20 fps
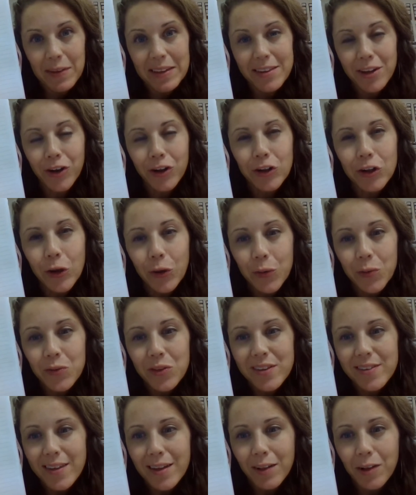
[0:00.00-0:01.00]
It's a
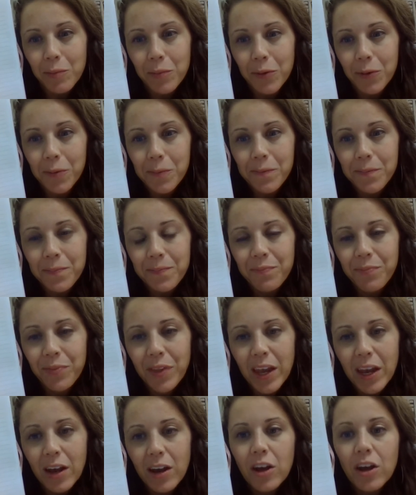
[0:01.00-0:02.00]
closed syllable.
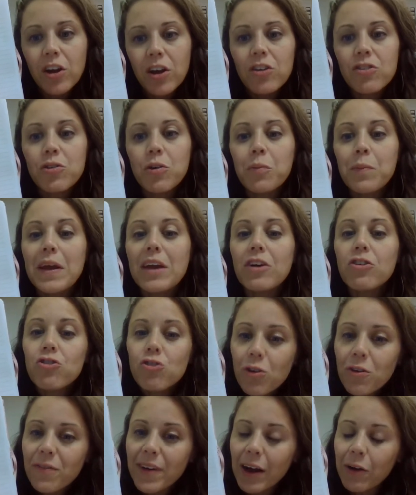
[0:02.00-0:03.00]
So it would be a
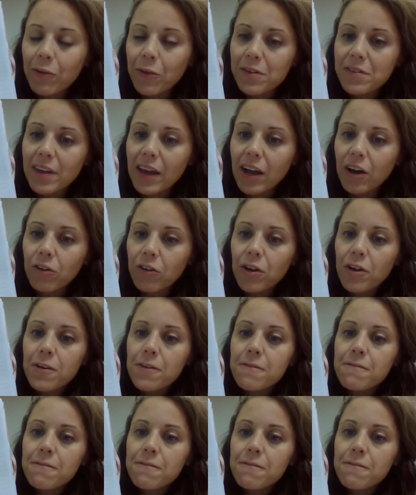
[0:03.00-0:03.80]
short vowel sound.